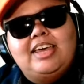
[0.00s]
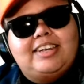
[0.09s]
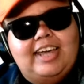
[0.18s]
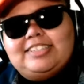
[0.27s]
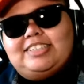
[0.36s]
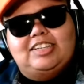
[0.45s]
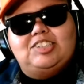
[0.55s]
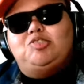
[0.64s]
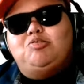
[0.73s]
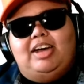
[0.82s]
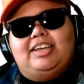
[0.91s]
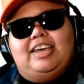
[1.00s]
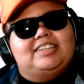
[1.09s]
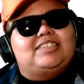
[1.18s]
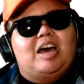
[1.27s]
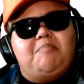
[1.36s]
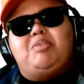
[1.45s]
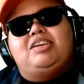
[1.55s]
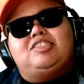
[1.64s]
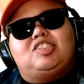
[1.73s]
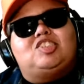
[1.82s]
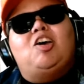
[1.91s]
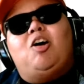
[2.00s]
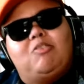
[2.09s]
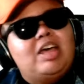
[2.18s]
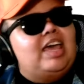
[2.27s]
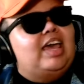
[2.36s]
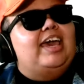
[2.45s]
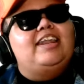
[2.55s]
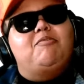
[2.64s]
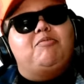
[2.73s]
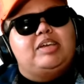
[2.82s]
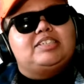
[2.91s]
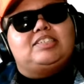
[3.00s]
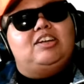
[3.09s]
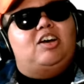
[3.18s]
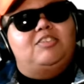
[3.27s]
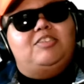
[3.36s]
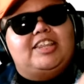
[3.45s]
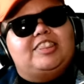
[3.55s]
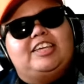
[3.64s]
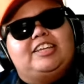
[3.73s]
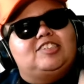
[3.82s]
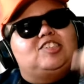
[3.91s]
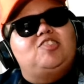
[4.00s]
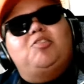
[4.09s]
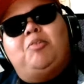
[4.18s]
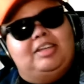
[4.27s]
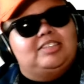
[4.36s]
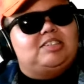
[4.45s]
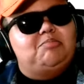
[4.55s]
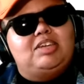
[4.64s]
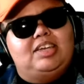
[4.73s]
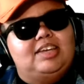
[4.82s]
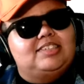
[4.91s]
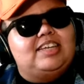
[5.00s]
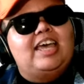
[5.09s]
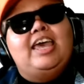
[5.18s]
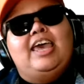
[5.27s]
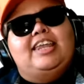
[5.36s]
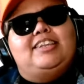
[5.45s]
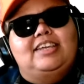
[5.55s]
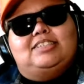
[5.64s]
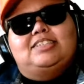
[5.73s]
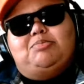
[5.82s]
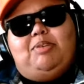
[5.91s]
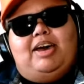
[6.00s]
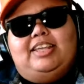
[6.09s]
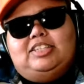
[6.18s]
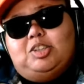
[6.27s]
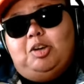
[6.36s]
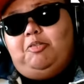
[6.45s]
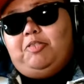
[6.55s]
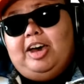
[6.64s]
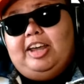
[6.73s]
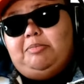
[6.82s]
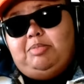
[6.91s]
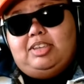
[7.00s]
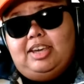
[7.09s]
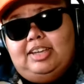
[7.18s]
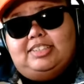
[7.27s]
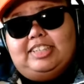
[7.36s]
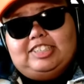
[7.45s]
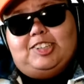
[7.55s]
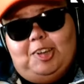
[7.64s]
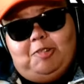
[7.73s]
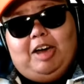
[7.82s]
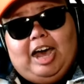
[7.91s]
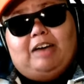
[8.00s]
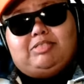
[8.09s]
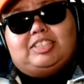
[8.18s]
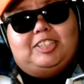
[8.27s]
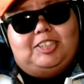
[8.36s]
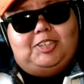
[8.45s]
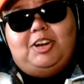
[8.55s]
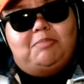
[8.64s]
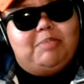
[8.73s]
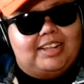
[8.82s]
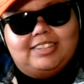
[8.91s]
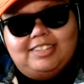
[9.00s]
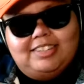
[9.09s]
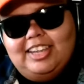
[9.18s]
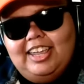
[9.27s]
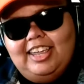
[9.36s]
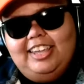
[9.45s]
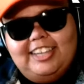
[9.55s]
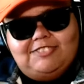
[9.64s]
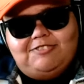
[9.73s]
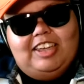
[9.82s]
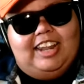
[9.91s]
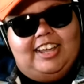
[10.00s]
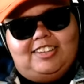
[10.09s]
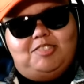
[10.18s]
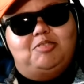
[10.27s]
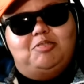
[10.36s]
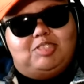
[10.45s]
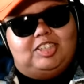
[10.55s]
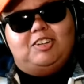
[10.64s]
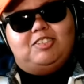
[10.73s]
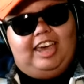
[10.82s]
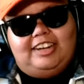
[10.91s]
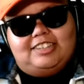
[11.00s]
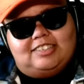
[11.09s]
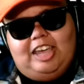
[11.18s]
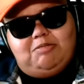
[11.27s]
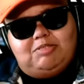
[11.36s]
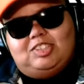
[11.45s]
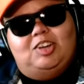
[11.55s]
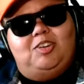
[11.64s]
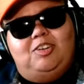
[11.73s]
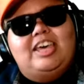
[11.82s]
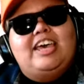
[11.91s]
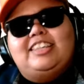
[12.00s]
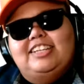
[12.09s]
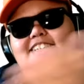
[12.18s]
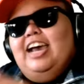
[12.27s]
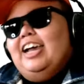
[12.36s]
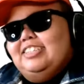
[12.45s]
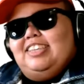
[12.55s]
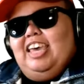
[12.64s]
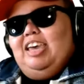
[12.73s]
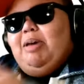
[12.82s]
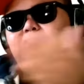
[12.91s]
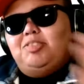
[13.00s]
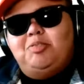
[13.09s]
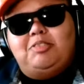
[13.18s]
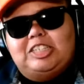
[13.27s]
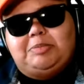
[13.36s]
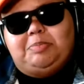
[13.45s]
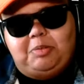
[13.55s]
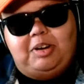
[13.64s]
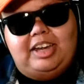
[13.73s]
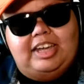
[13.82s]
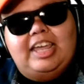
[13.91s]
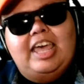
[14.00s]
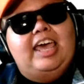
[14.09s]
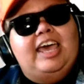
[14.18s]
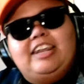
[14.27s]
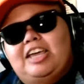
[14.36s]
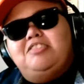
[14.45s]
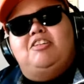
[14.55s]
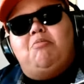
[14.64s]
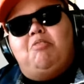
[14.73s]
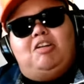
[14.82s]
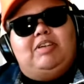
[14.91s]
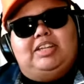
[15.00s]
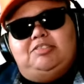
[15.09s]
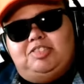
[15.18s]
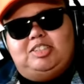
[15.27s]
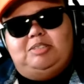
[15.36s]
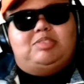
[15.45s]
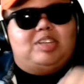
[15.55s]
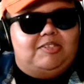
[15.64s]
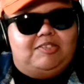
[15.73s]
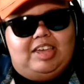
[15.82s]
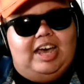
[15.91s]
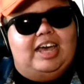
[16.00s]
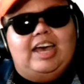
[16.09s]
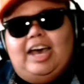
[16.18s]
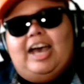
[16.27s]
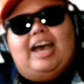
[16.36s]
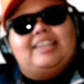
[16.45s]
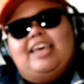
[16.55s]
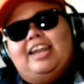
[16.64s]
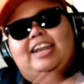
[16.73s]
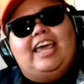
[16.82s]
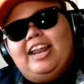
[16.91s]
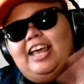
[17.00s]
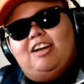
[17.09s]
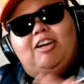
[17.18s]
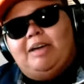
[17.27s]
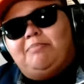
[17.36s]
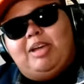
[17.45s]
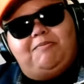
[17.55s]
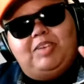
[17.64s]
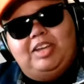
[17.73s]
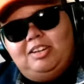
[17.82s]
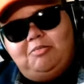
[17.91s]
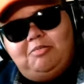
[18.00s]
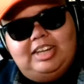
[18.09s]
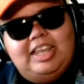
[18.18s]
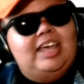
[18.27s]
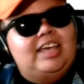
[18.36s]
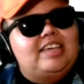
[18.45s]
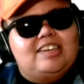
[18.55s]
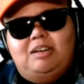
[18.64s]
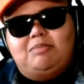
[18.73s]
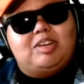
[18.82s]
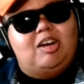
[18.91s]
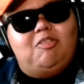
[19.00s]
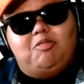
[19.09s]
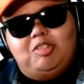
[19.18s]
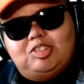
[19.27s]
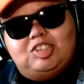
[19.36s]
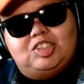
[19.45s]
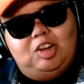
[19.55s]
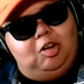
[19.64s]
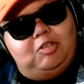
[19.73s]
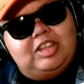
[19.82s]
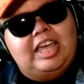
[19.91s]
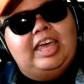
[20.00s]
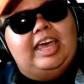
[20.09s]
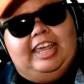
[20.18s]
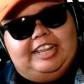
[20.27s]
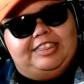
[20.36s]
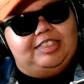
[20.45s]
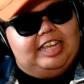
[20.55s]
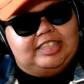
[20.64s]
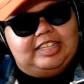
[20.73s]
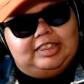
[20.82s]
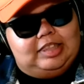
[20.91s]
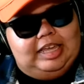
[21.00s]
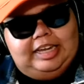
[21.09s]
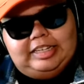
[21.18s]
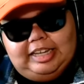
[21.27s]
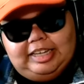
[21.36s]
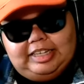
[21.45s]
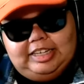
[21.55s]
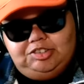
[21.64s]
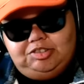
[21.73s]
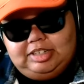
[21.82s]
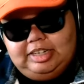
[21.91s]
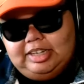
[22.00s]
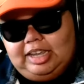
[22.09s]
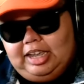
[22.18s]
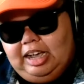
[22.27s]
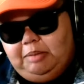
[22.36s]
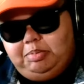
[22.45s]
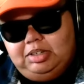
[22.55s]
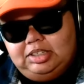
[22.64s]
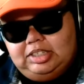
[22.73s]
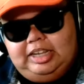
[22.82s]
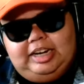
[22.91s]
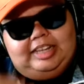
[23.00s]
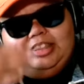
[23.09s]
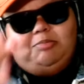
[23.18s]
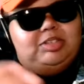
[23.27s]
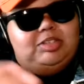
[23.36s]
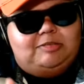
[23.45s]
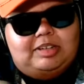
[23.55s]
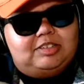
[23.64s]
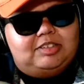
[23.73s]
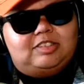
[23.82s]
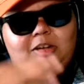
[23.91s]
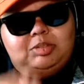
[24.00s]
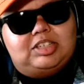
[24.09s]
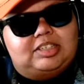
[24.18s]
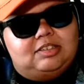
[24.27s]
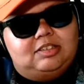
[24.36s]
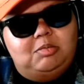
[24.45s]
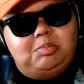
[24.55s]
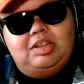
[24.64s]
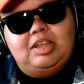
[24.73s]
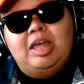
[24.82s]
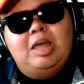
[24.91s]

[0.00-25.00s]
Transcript: That's the issue I got. Stop being soft. And the reason, another thing that's annoying to me is this is why it's so funny because he's still obviously annoyed about this. He's like, you still can't escape the song. The Dodgers came out to it in this parade, and now you're gonna walk around like you some tough guy. I that that I don't I'm not feeling with. He comes off real soft, and I think the thing that Kendrick has accomplished, and I think we talked about this in some sessions a little bit,